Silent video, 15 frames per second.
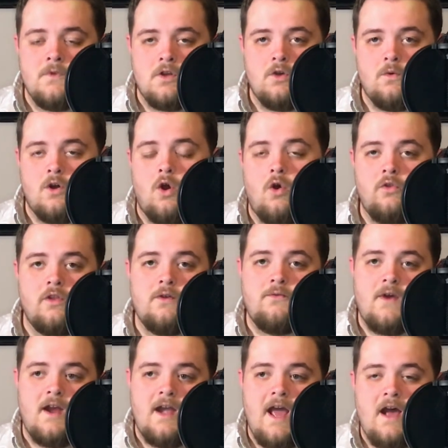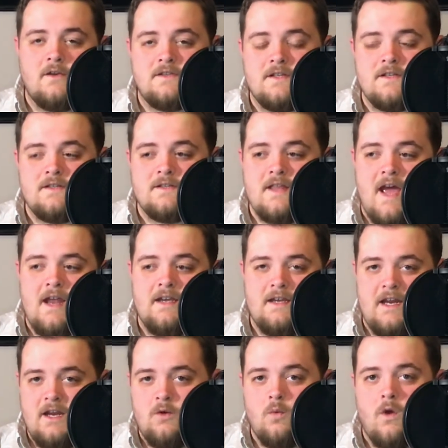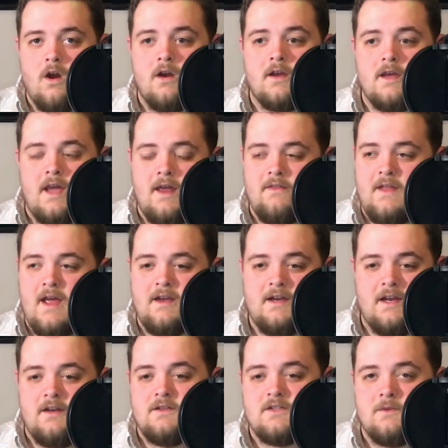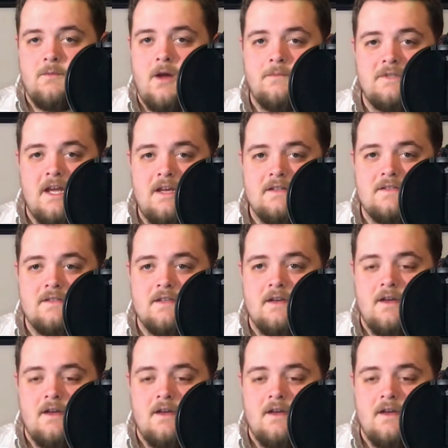you would only find houses that need work and that need some updates.